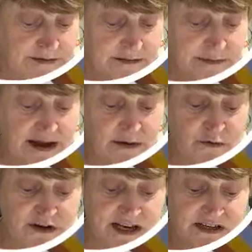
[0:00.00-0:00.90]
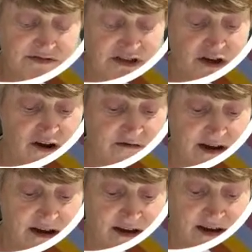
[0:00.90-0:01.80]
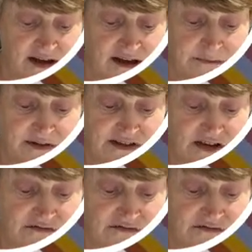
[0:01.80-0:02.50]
The plain one is retiring, but there's no